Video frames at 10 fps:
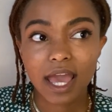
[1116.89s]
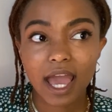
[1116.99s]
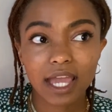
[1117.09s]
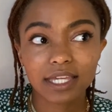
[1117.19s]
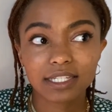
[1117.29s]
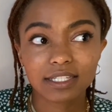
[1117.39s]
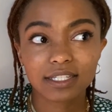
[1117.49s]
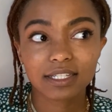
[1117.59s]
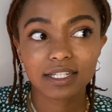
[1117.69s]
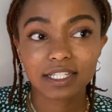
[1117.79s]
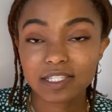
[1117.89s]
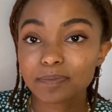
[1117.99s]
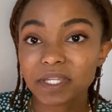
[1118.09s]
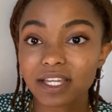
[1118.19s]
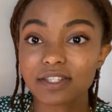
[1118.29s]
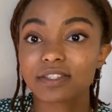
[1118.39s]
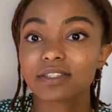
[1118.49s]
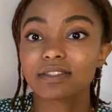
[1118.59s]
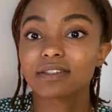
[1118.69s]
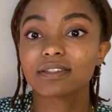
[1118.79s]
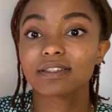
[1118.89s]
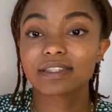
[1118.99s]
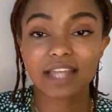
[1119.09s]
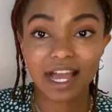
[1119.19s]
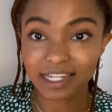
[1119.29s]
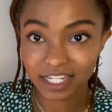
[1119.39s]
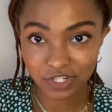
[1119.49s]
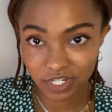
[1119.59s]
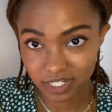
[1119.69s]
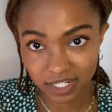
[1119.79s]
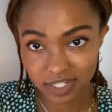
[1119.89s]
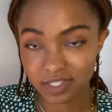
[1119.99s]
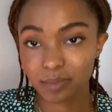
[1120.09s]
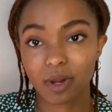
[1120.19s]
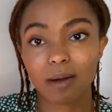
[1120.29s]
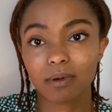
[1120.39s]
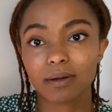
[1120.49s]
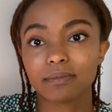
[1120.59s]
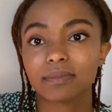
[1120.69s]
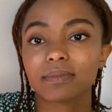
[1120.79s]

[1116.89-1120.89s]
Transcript: And it's because stagnation is the problem.